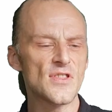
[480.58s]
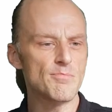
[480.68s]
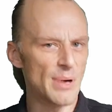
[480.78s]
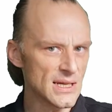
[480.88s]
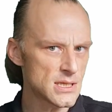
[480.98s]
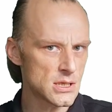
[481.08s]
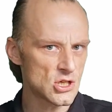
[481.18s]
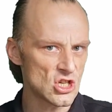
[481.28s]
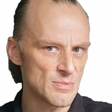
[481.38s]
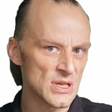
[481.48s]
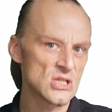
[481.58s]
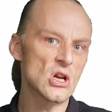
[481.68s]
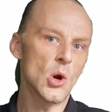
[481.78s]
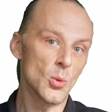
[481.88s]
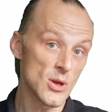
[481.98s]
the bus is cheapest,
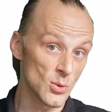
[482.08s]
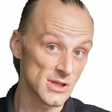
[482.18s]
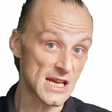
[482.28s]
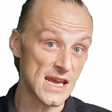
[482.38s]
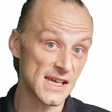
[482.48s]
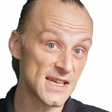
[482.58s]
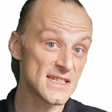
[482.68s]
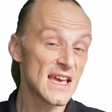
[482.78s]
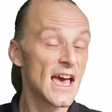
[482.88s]
we will take it,